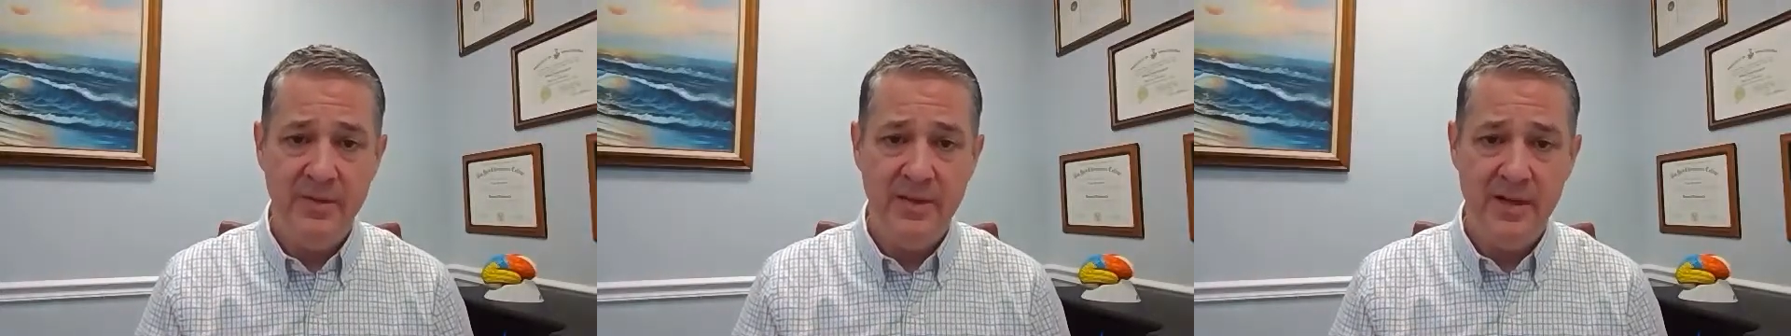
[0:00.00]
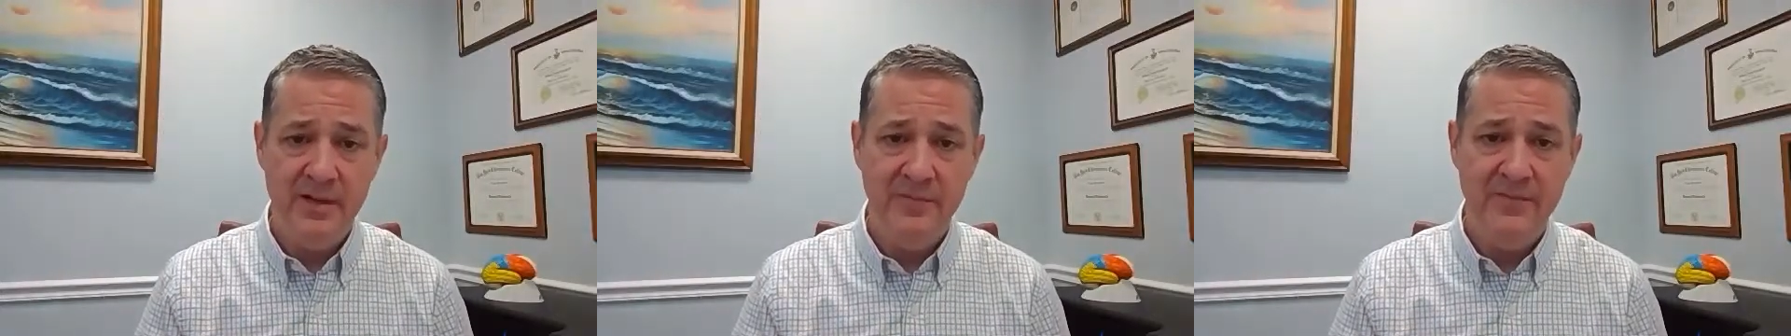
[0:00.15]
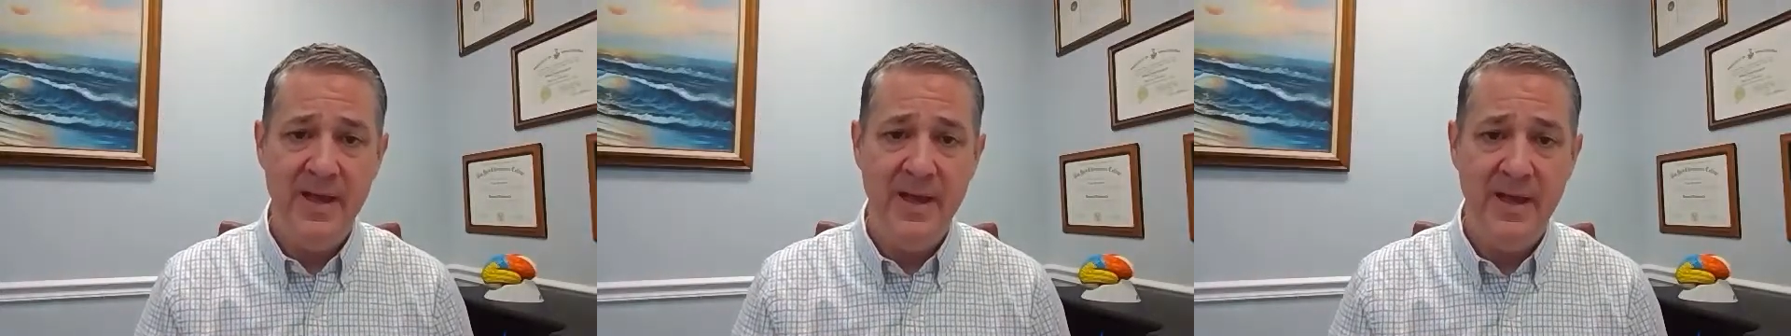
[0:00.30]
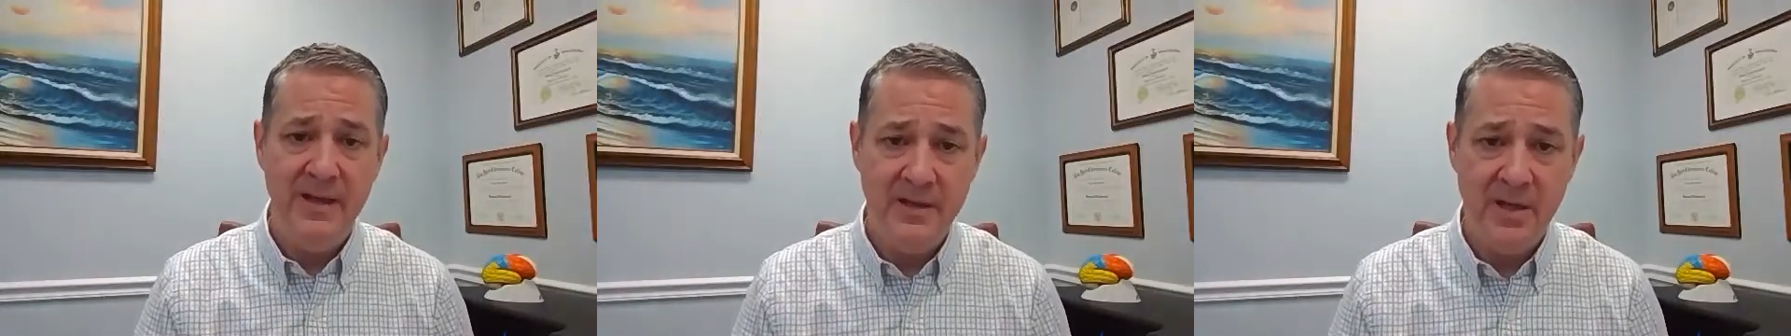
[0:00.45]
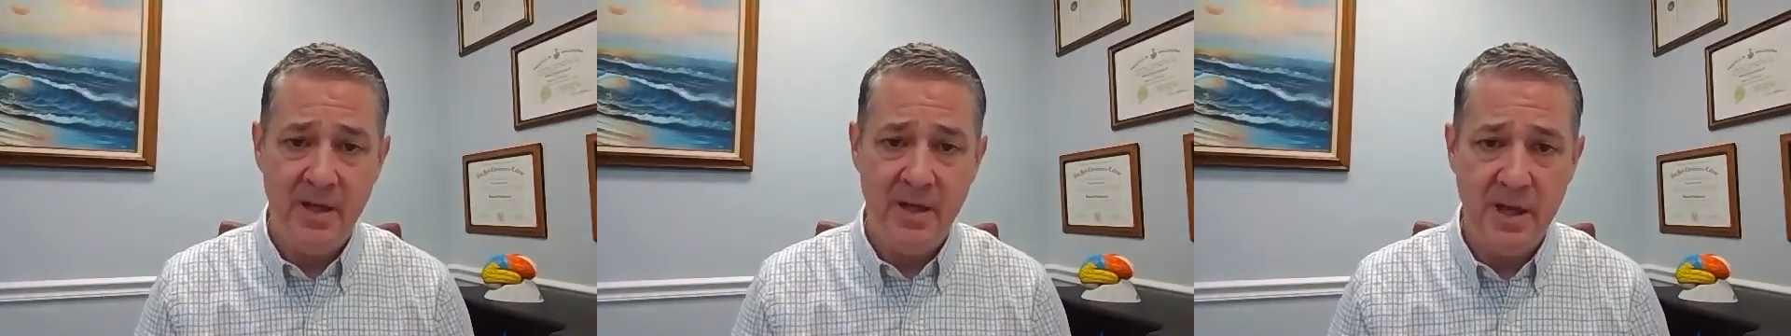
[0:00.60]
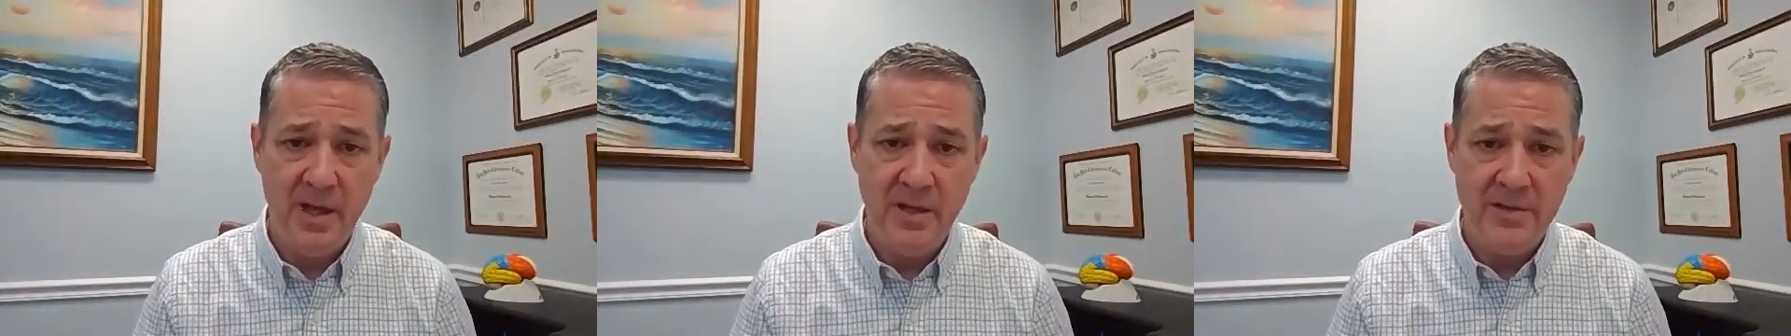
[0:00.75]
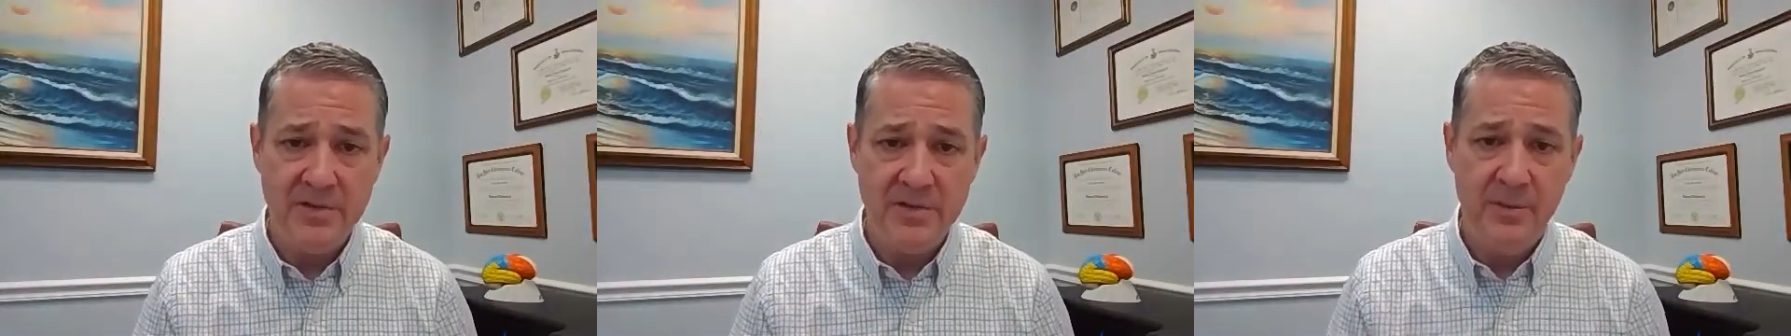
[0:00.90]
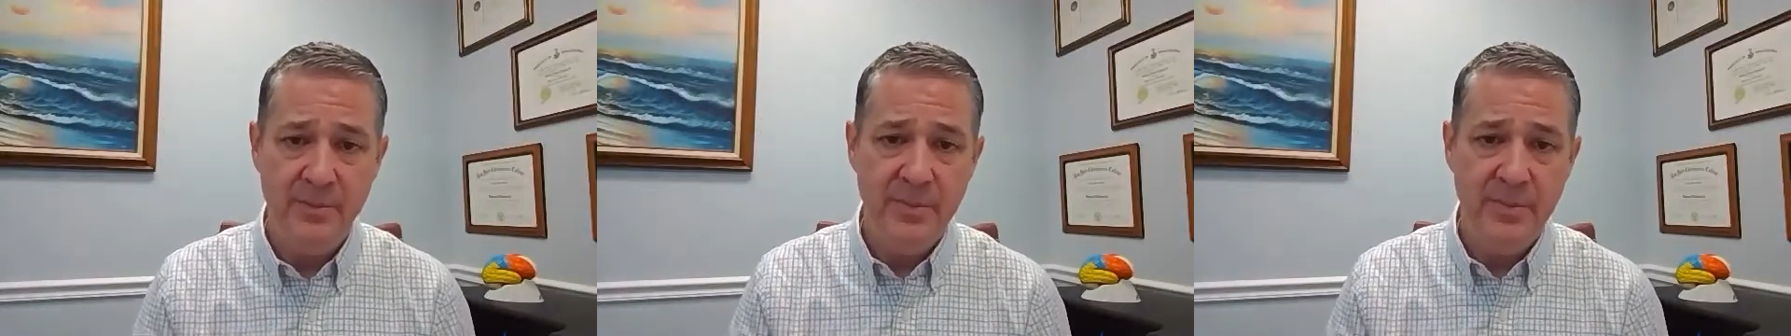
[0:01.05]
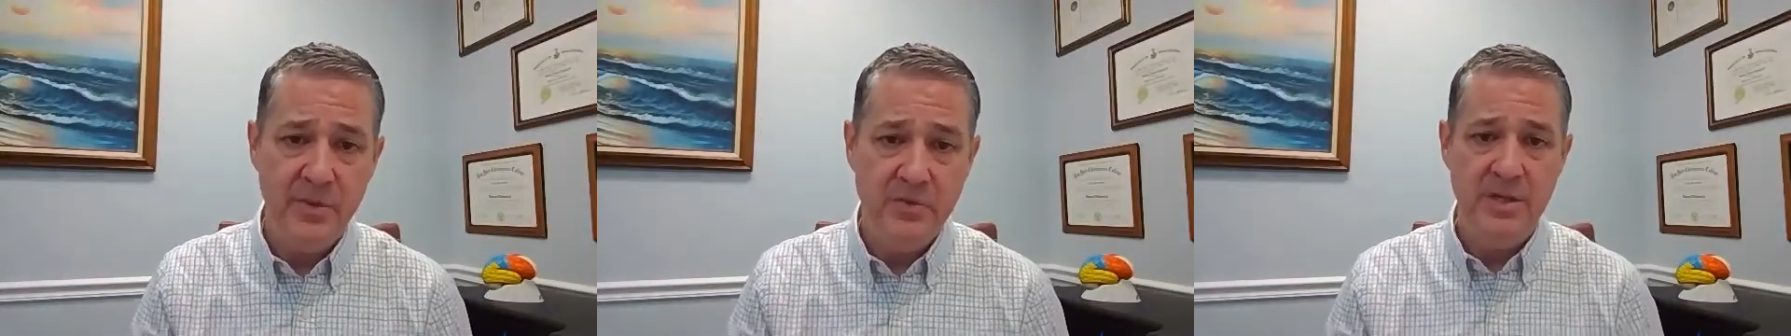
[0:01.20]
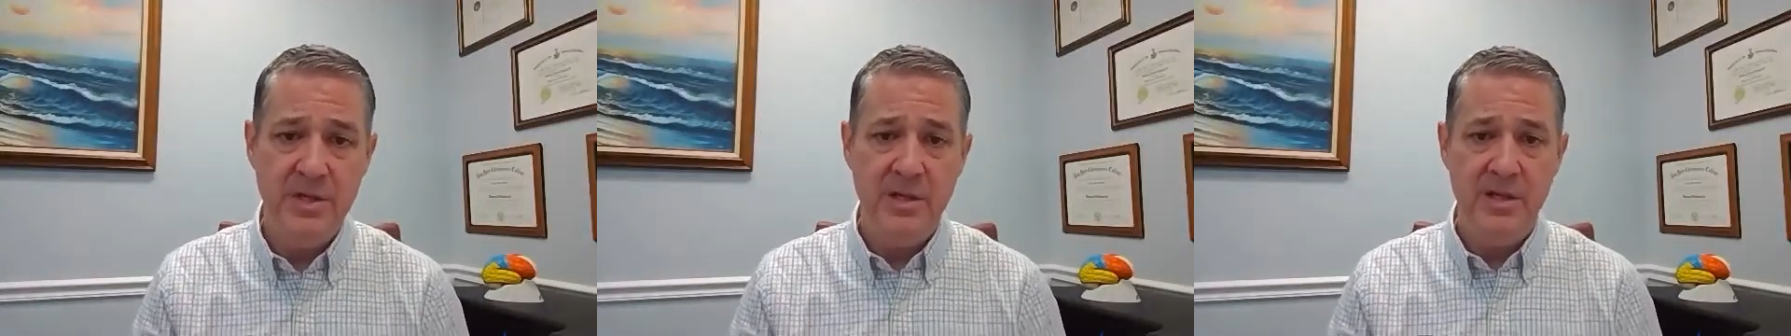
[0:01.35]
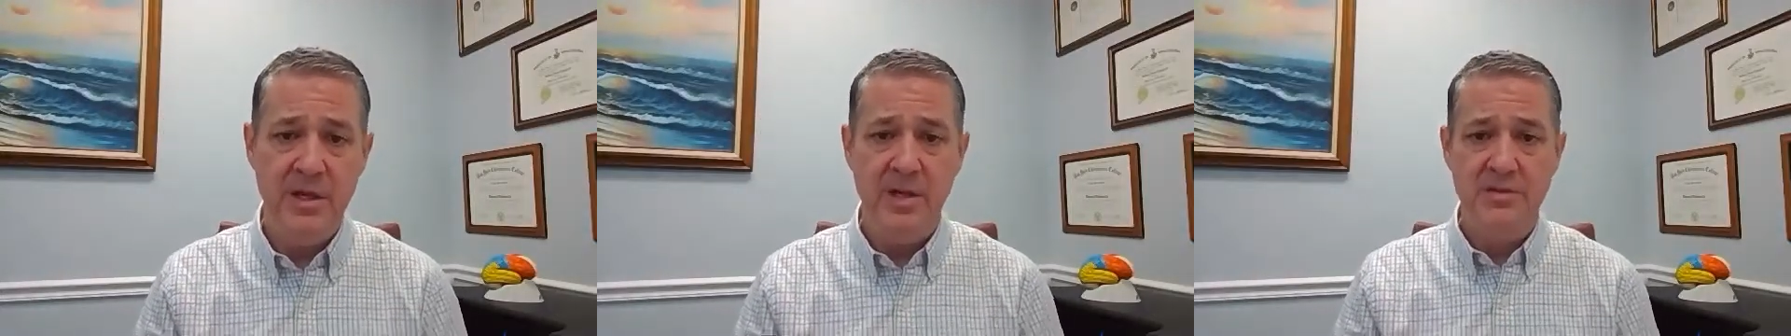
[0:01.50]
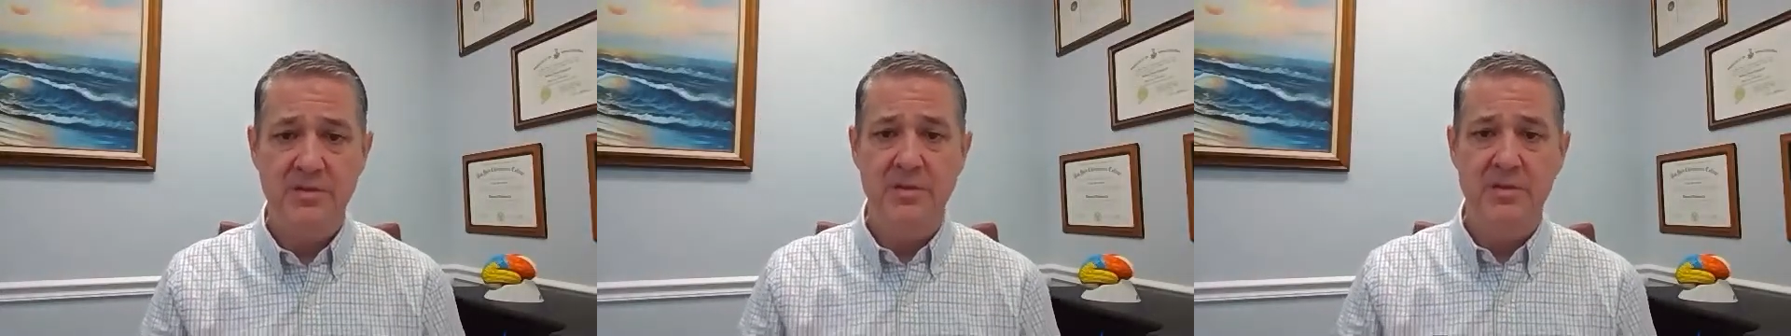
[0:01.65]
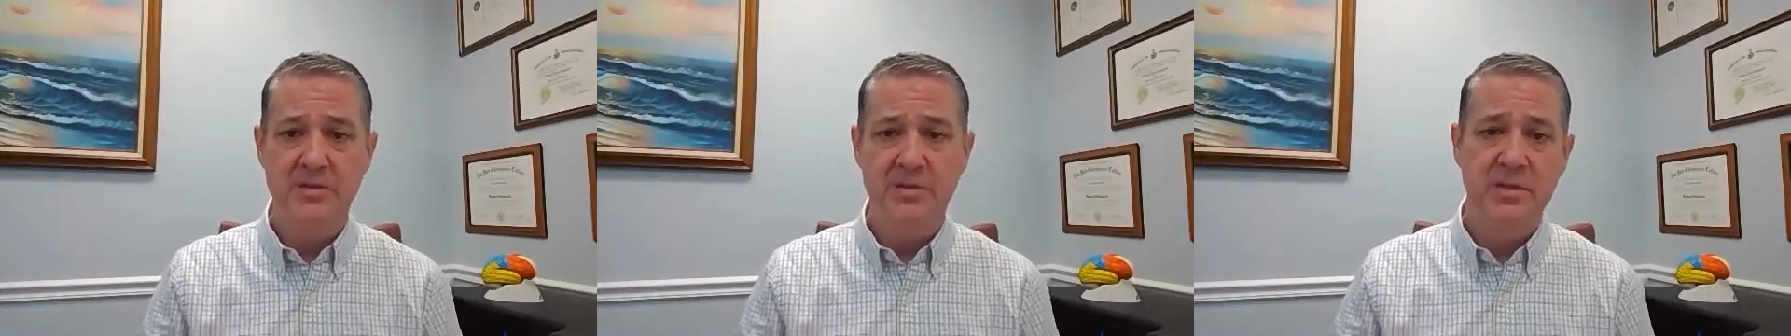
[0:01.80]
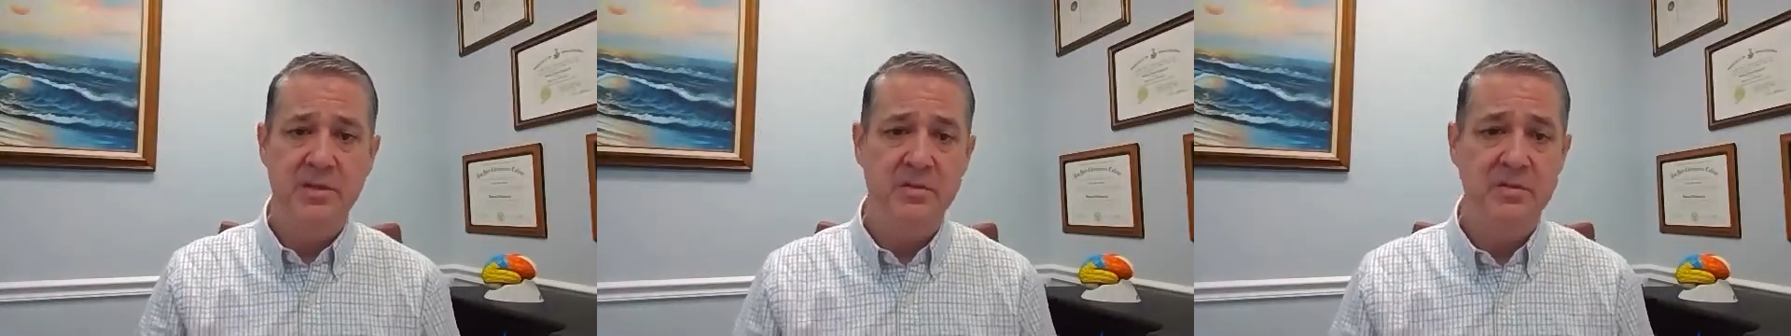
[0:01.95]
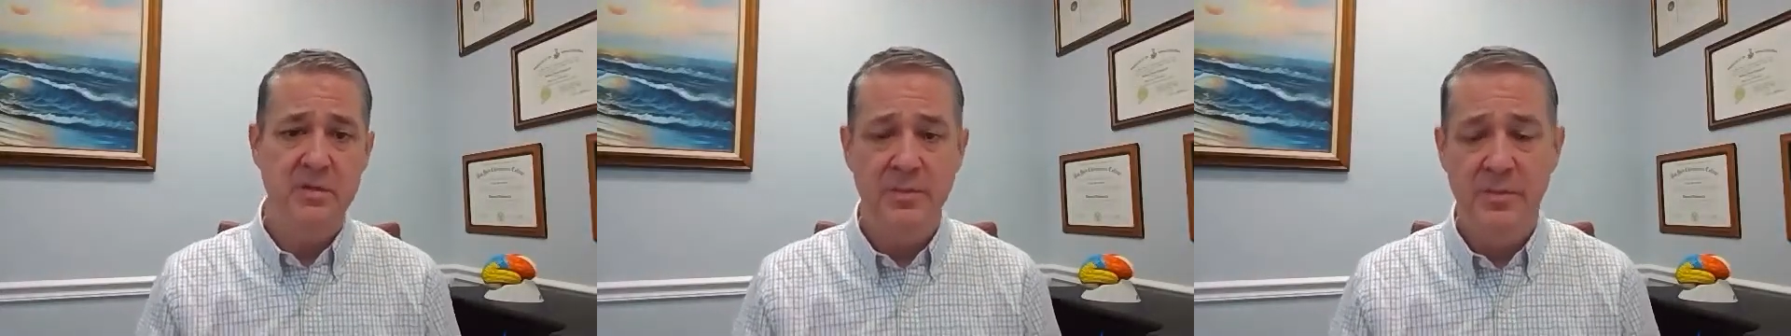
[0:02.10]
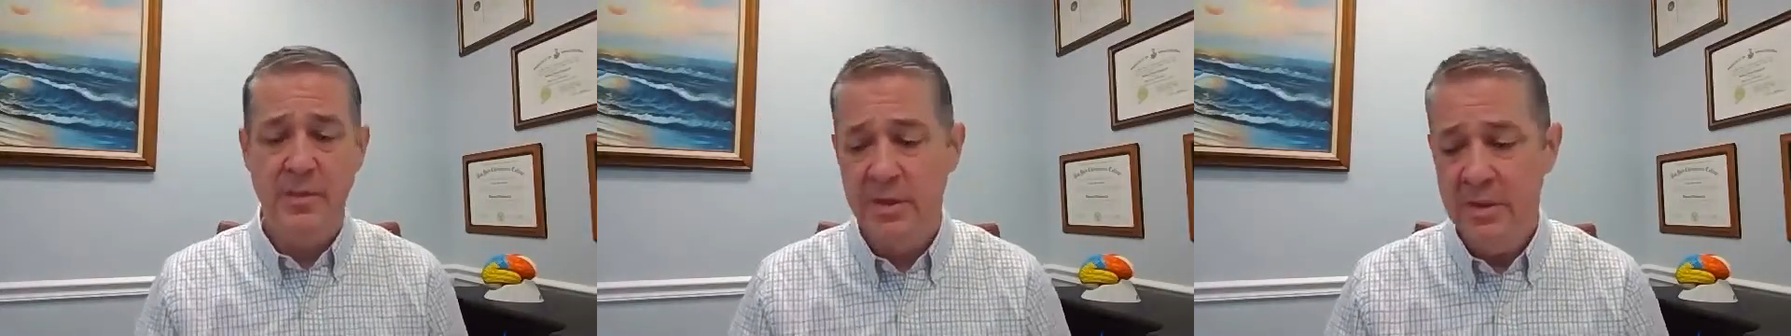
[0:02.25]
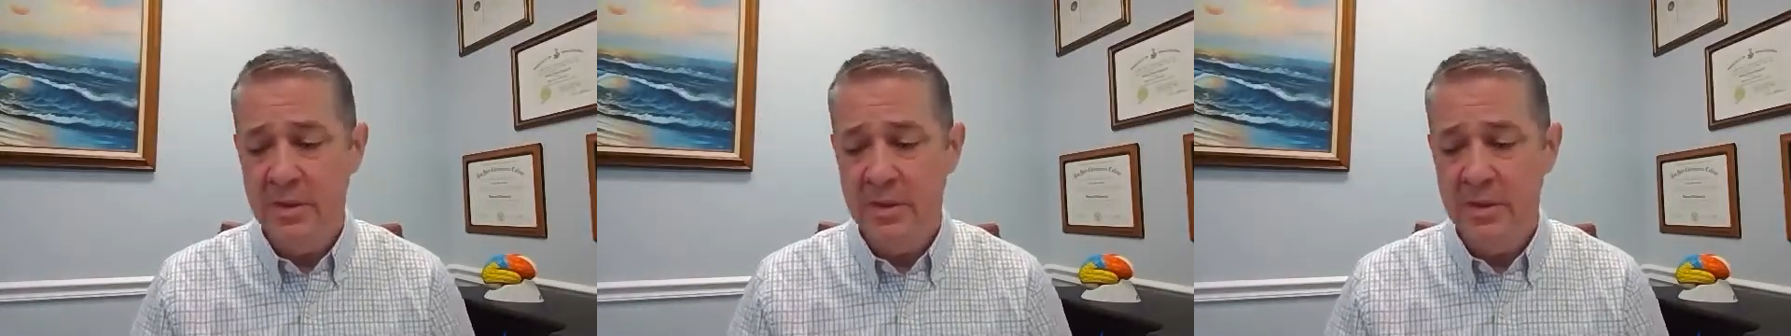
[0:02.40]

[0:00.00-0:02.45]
that have had concussion and post-concussion syndrome,